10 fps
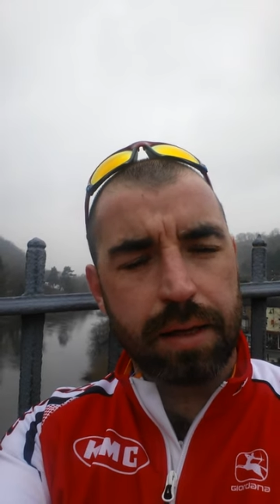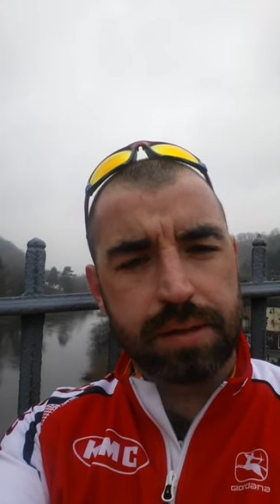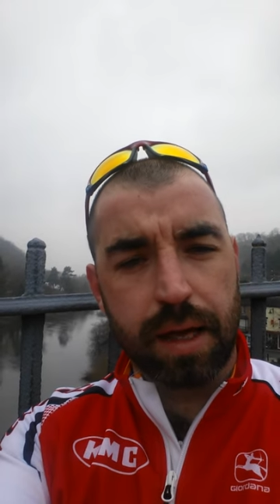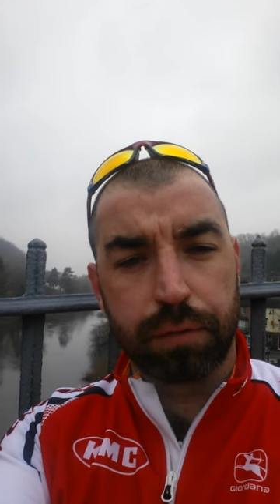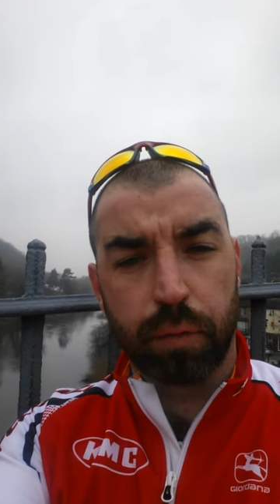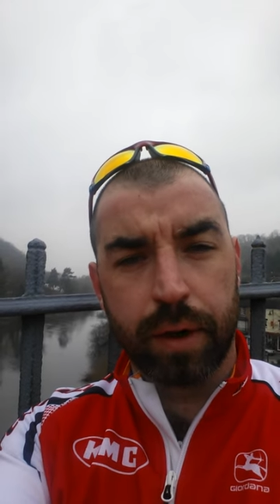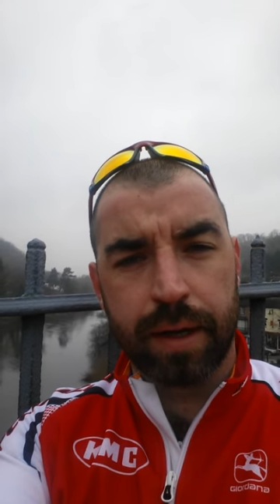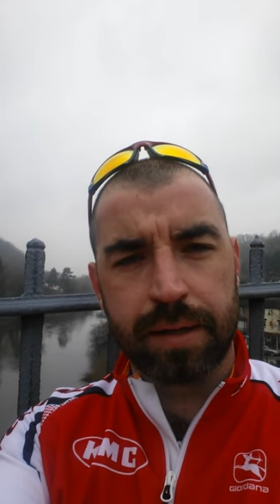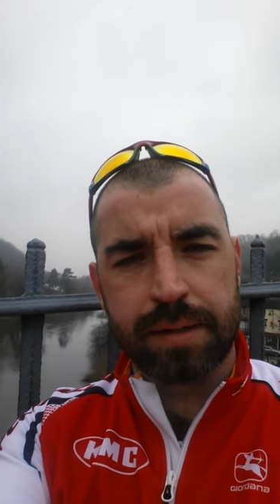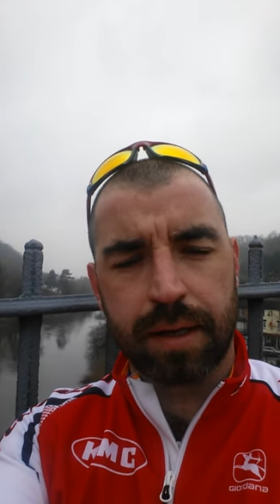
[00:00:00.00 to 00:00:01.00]

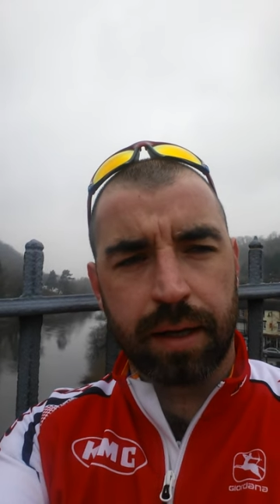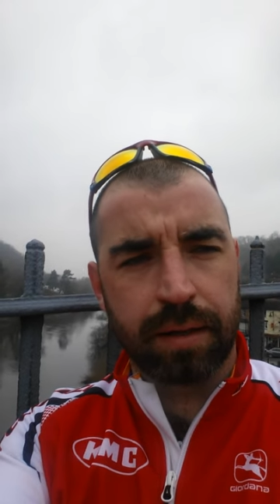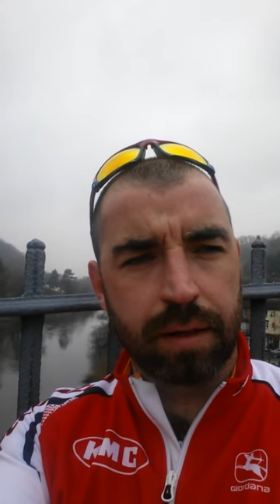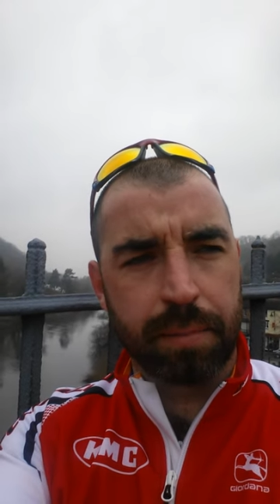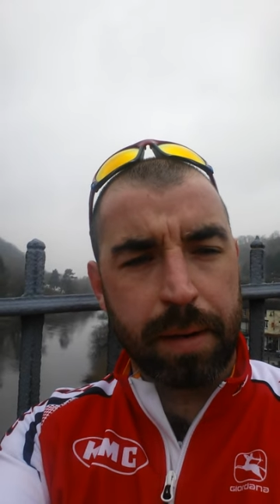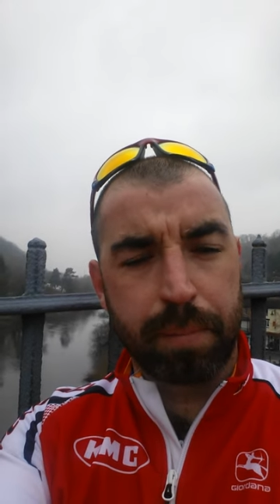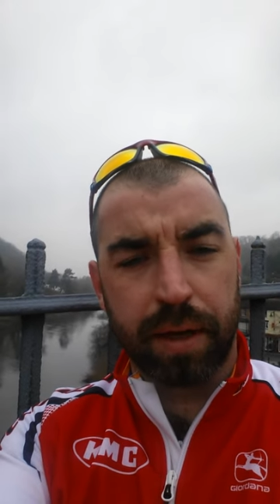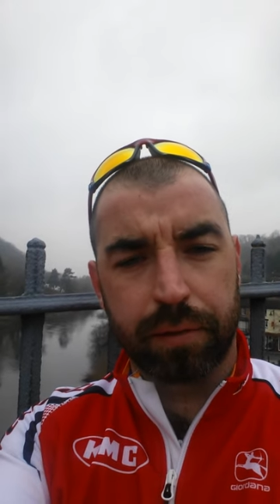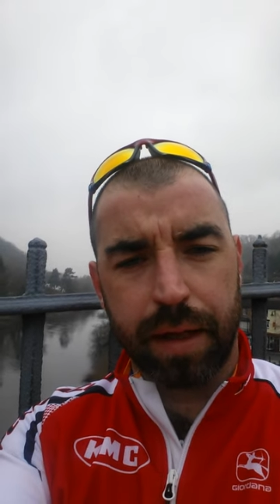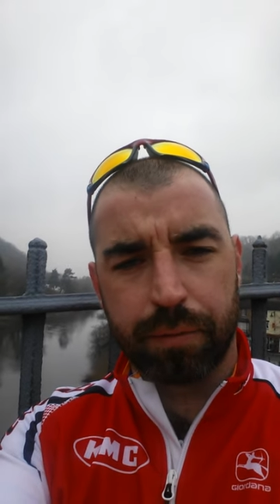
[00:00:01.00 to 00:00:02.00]
self-awareness, and the main
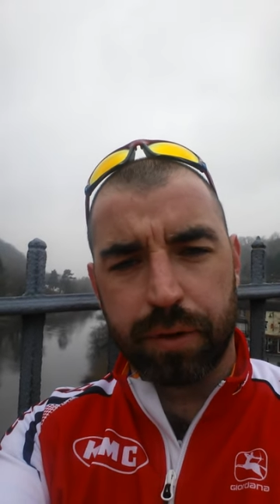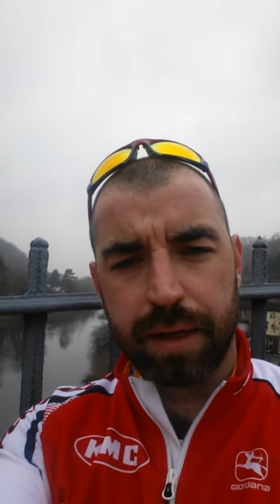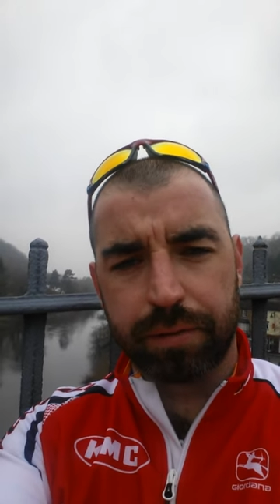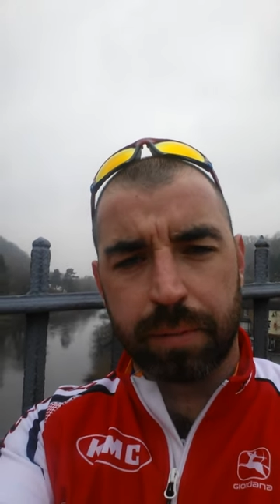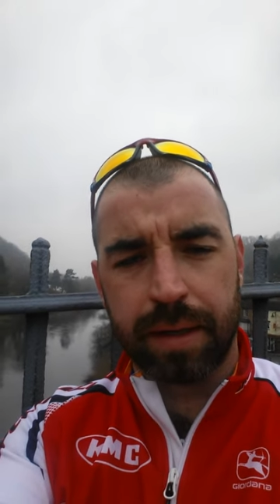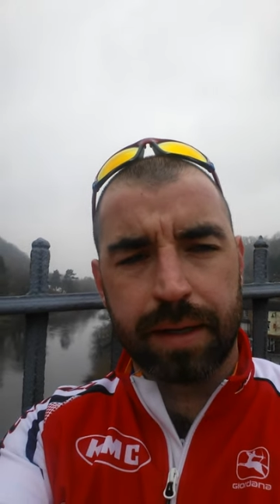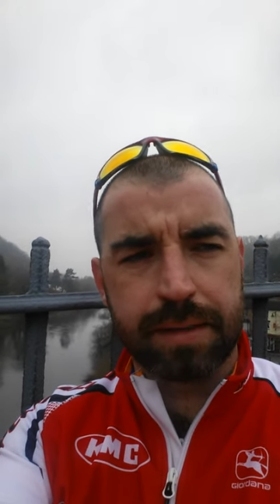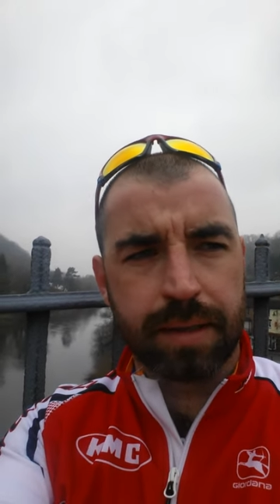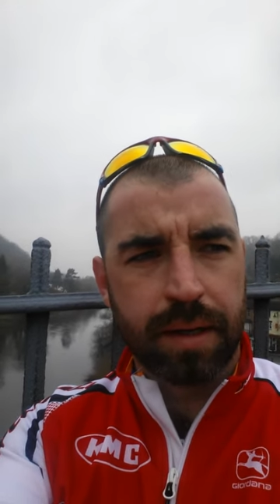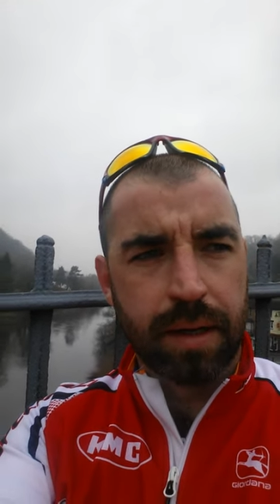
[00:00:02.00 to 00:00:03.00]
pillar of that really for me
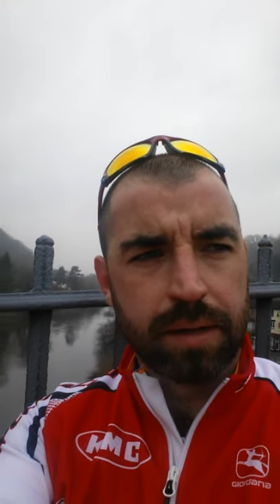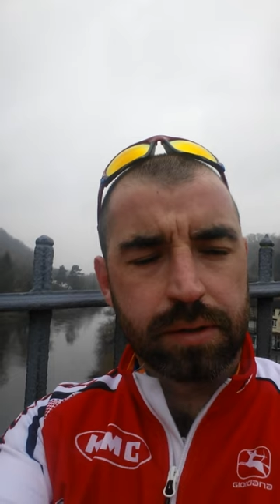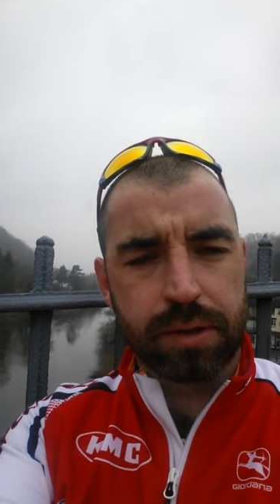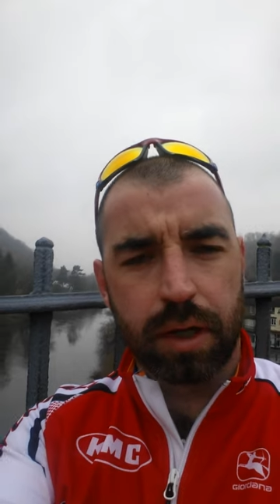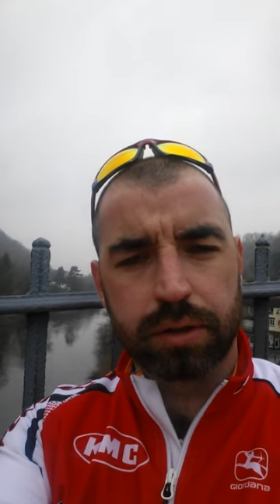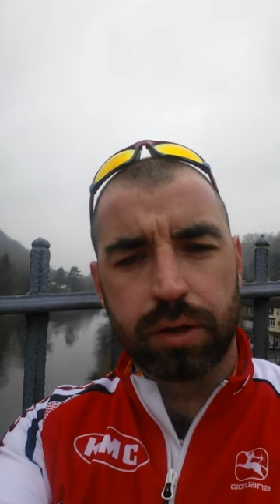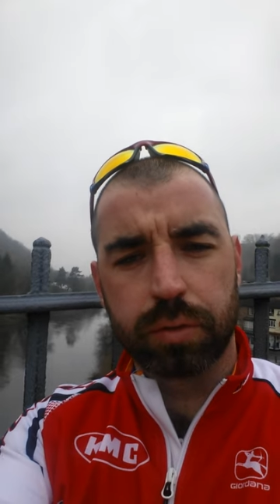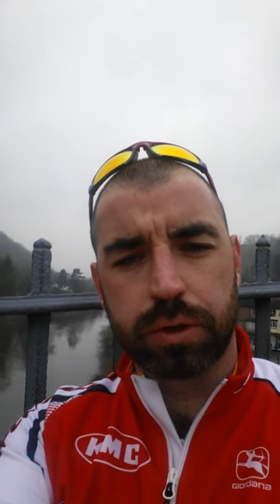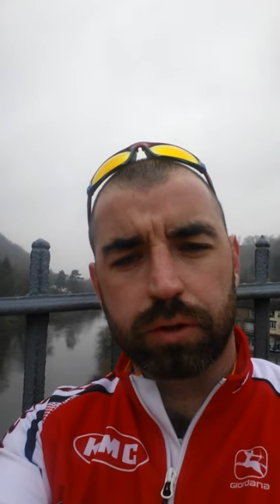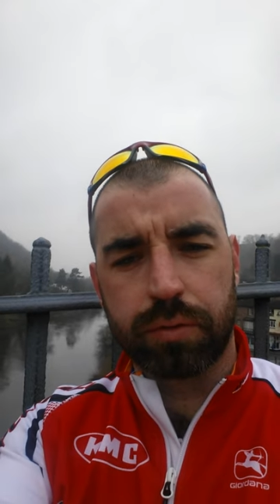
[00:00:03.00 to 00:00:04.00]
is to start to
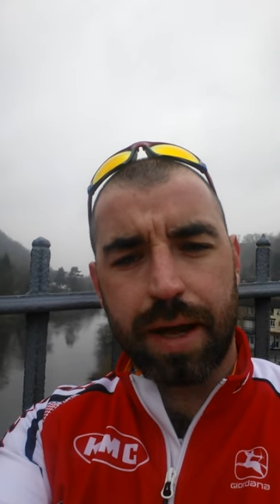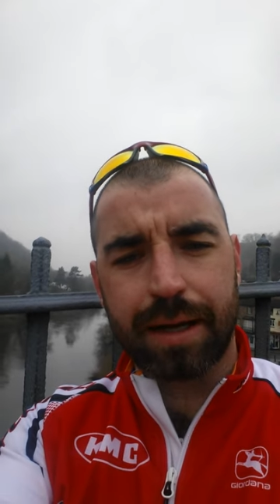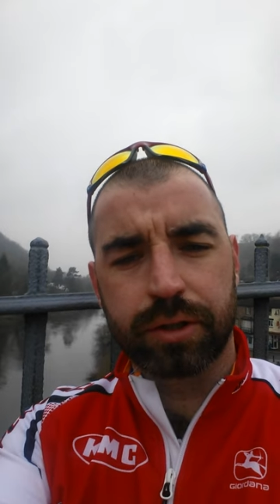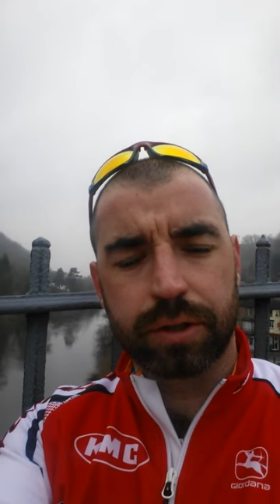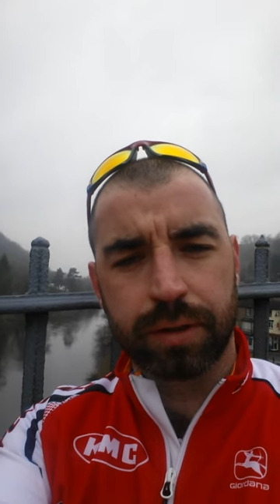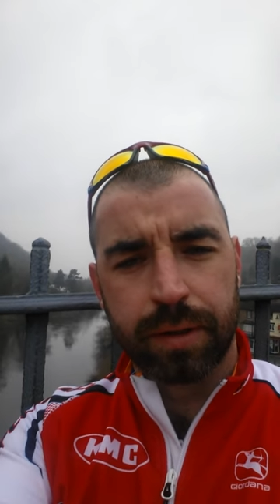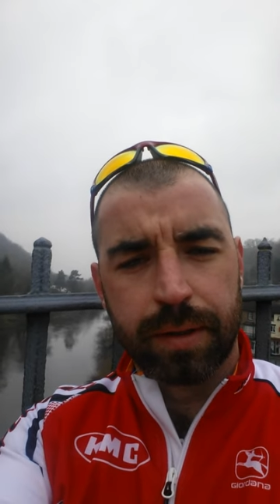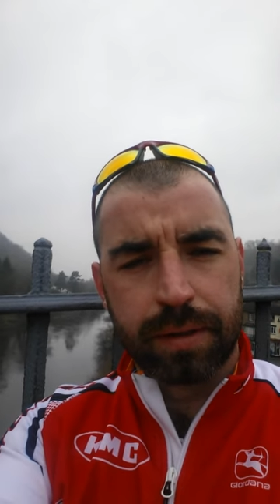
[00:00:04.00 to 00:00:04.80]
notice your reaction.